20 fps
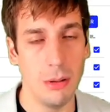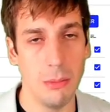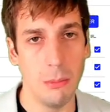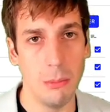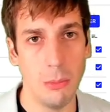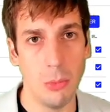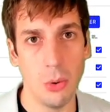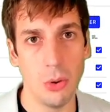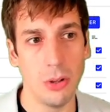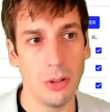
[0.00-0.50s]

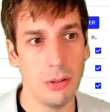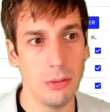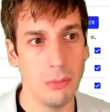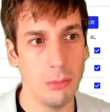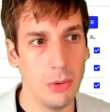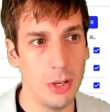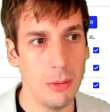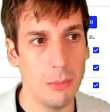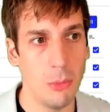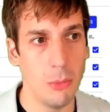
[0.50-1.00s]
more
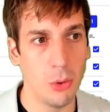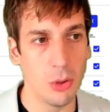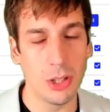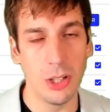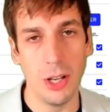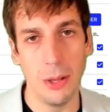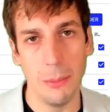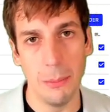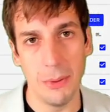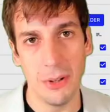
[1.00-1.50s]
and more
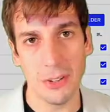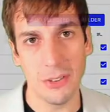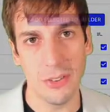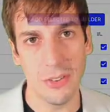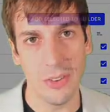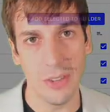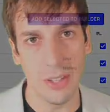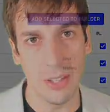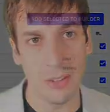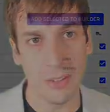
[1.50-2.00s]
complex
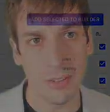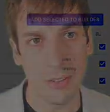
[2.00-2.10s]
things.